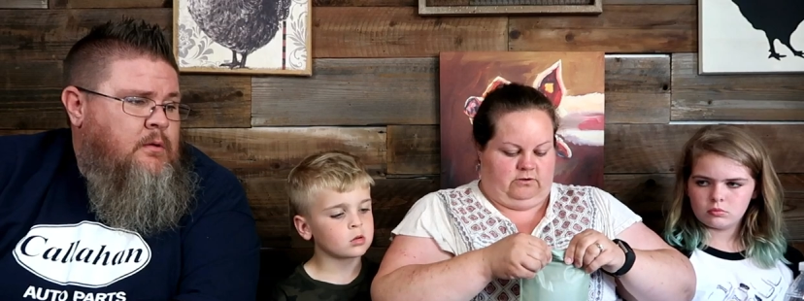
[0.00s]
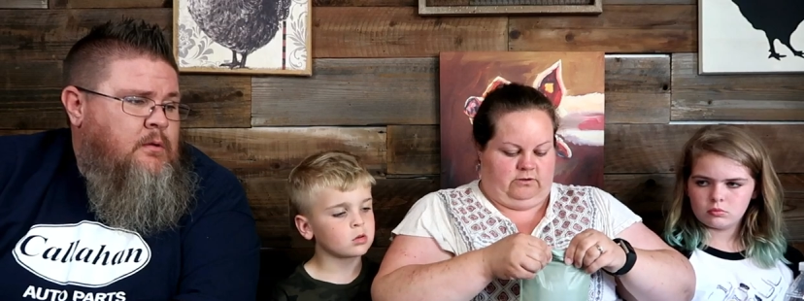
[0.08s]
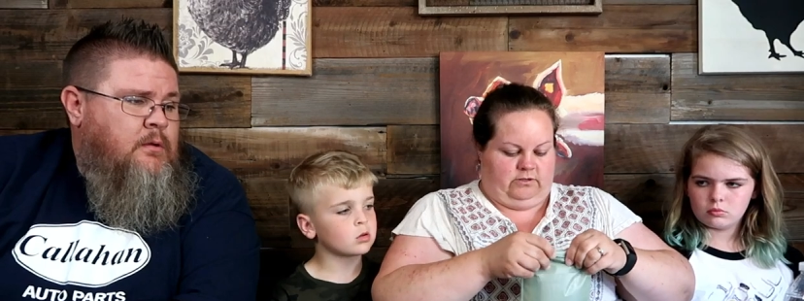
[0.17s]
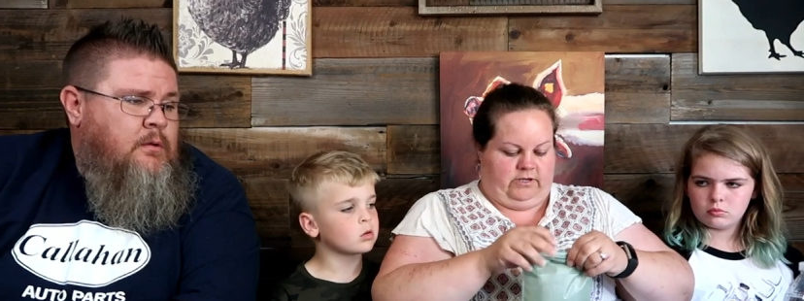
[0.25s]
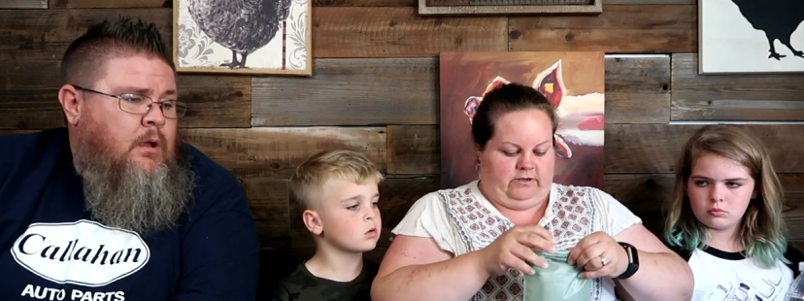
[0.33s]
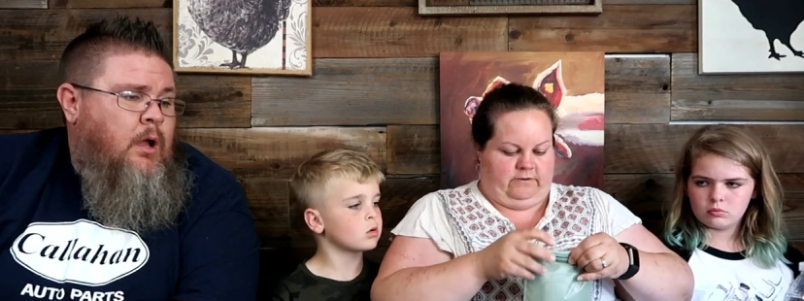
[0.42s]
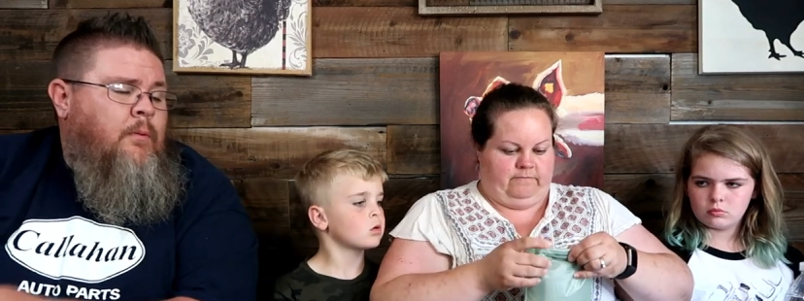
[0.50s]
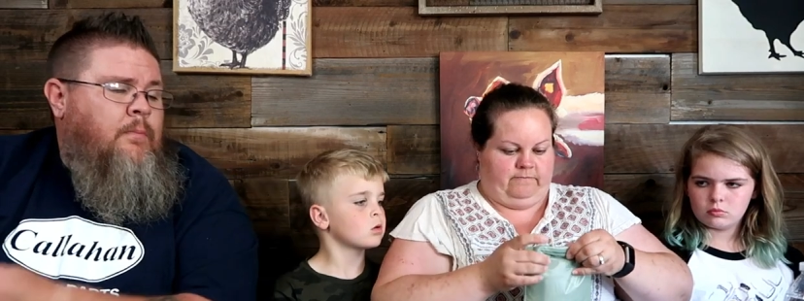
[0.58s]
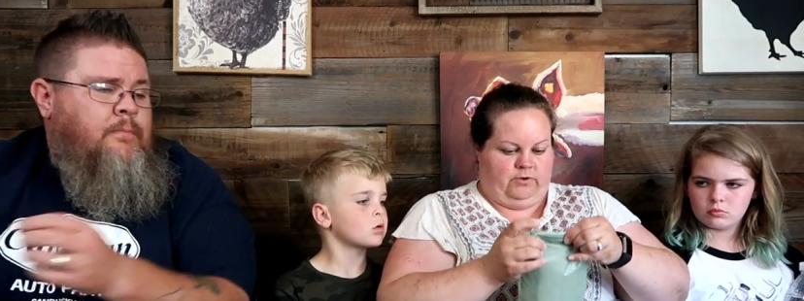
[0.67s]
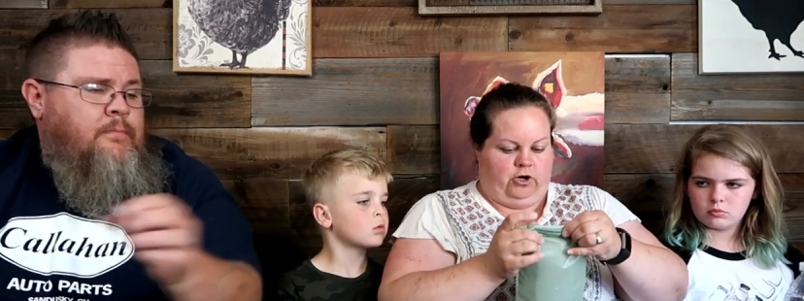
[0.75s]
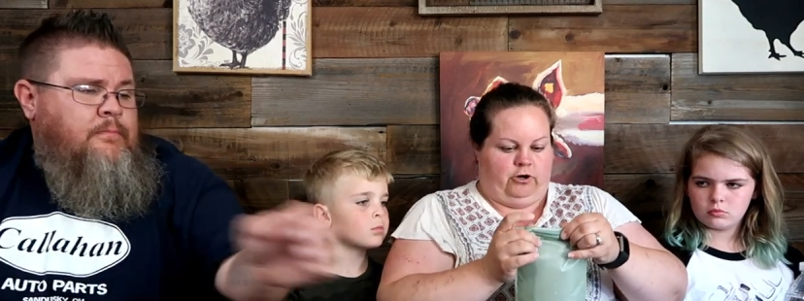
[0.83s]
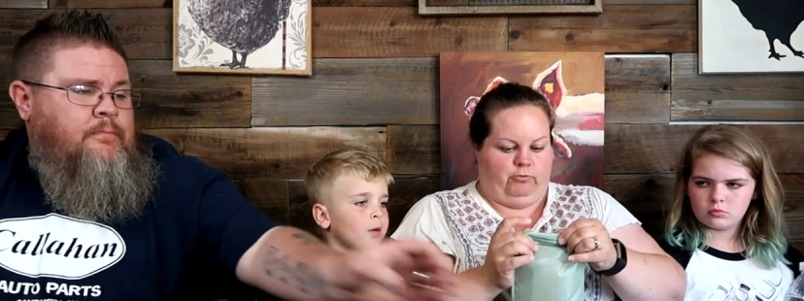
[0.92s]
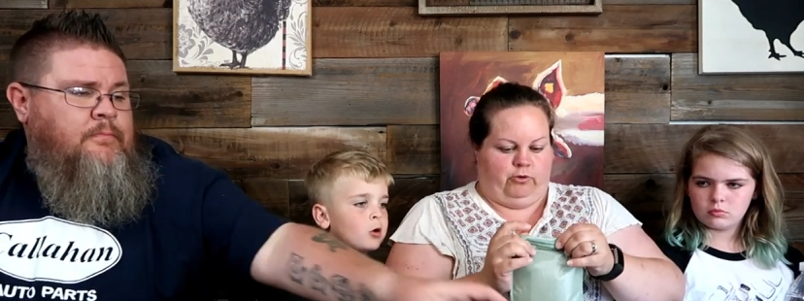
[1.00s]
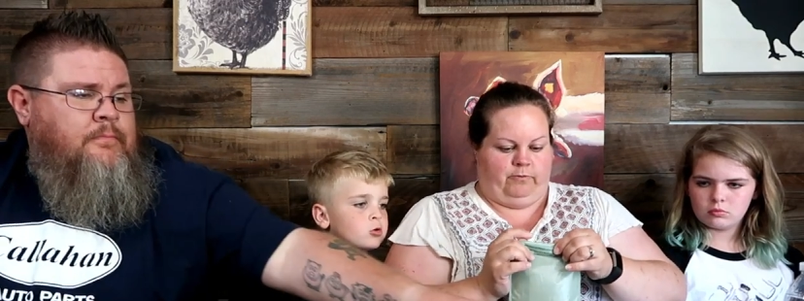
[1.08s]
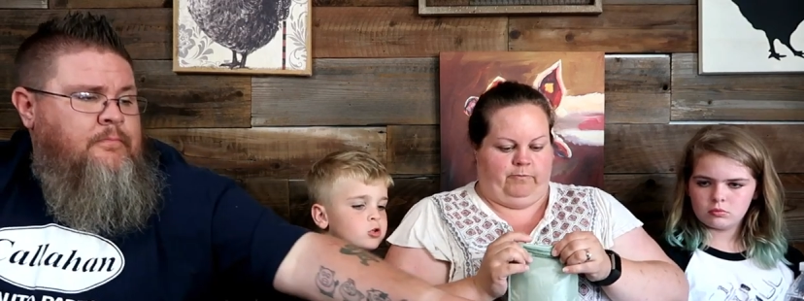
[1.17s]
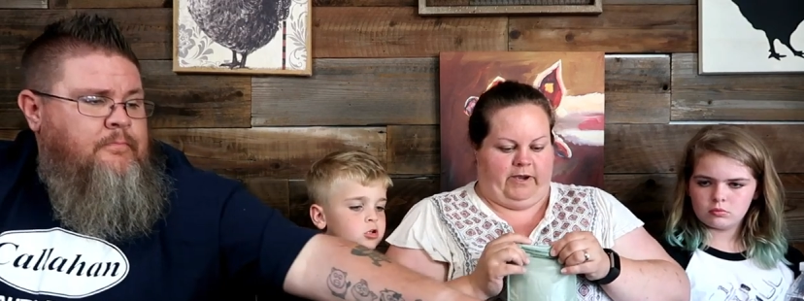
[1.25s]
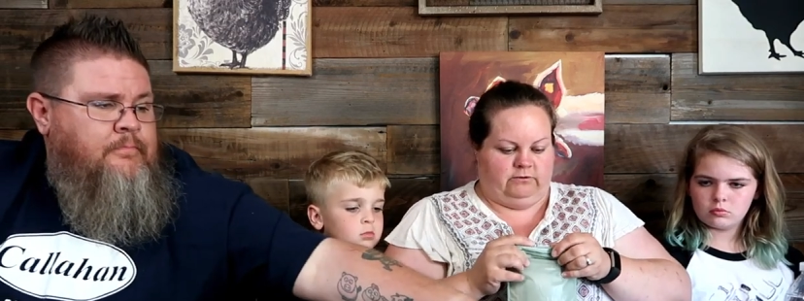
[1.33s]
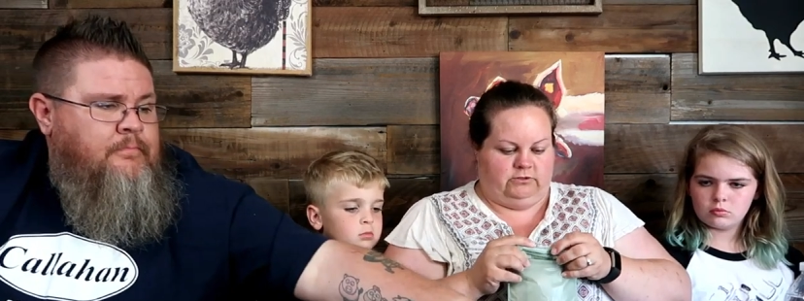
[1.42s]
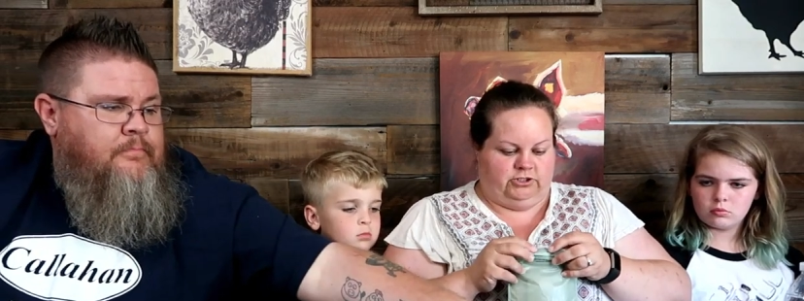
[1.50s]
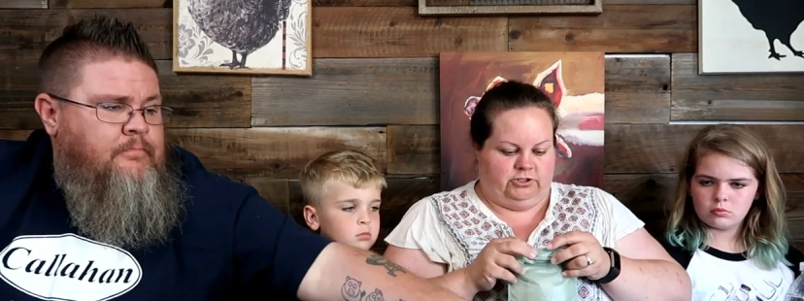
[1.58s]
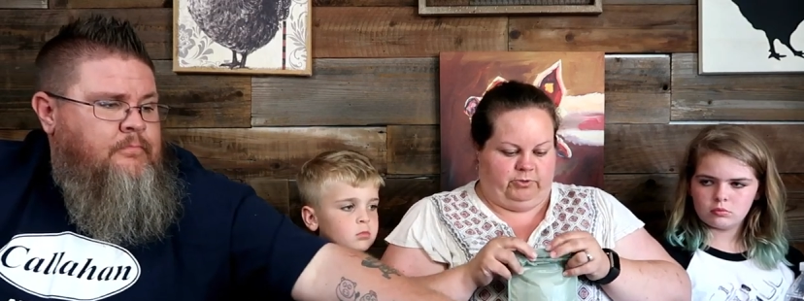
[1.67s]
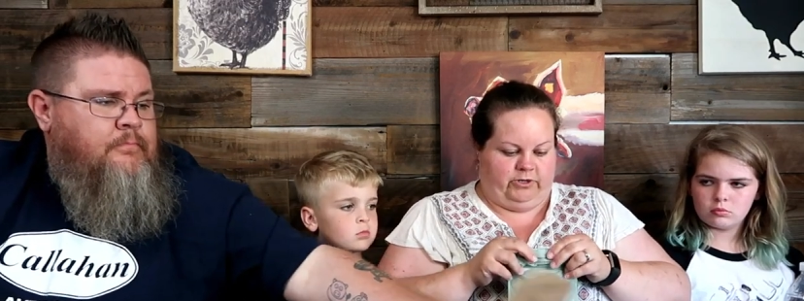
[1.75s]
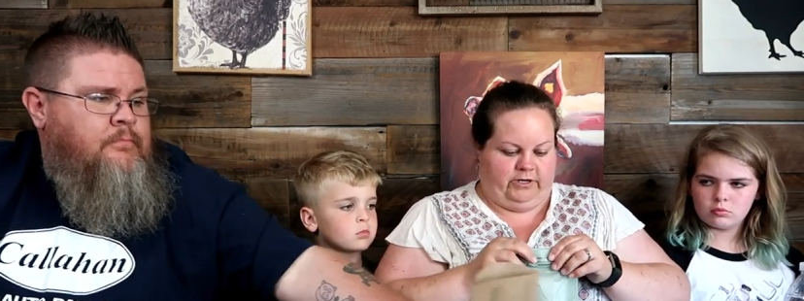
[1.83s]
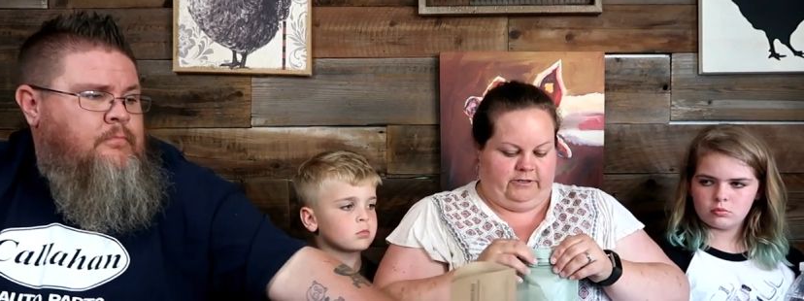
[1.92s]
Speaker 1: little uh, oh. cardboard pouch to
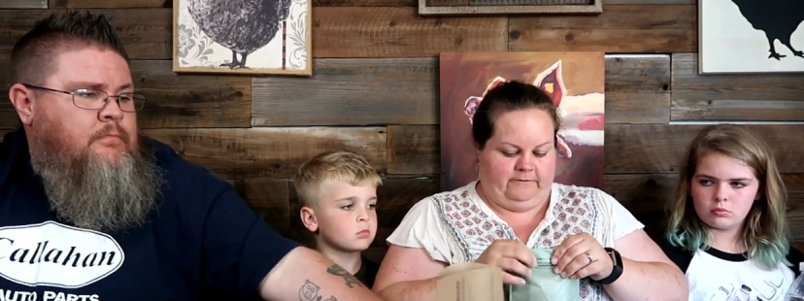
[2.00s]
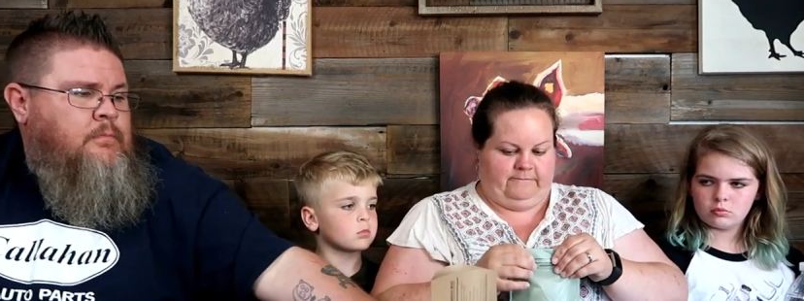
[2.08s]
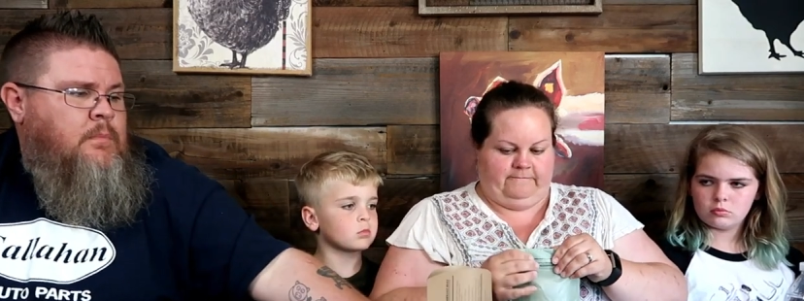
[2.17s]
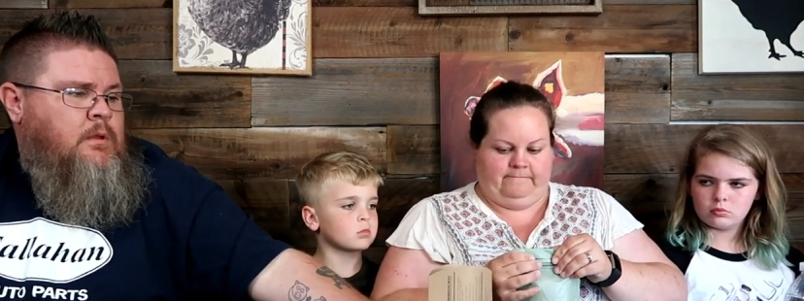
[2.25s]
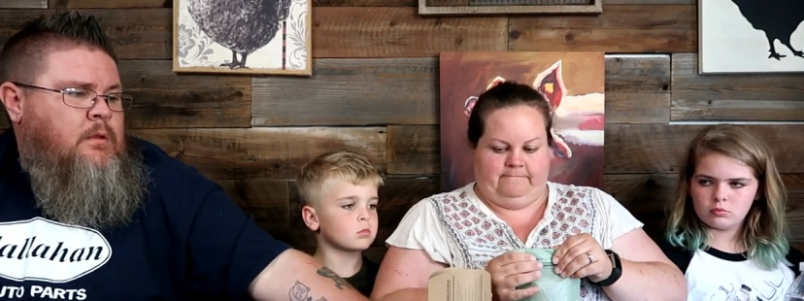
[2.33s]
put in.